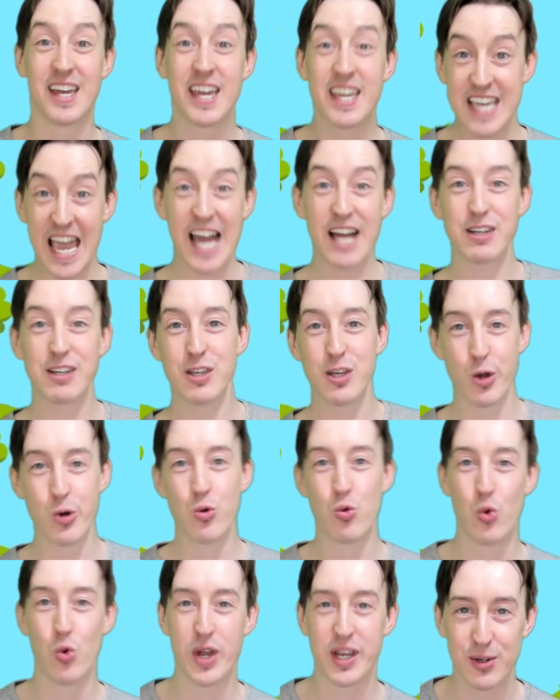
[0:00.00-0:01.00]
Can you
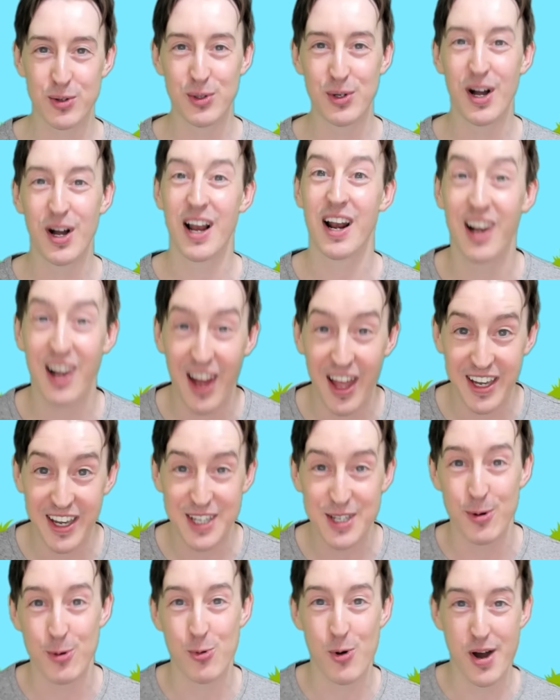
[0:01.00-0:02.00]
wiggle like
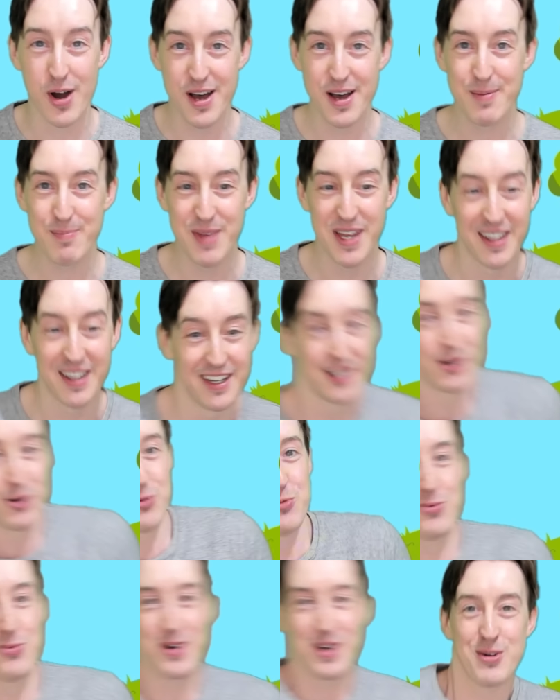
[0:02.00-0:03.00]
a worm?
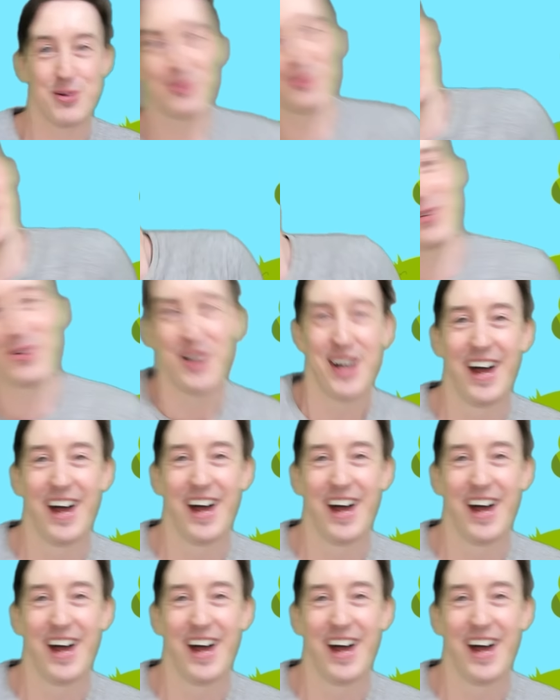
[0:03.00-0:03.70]
Wiggle, wiggle!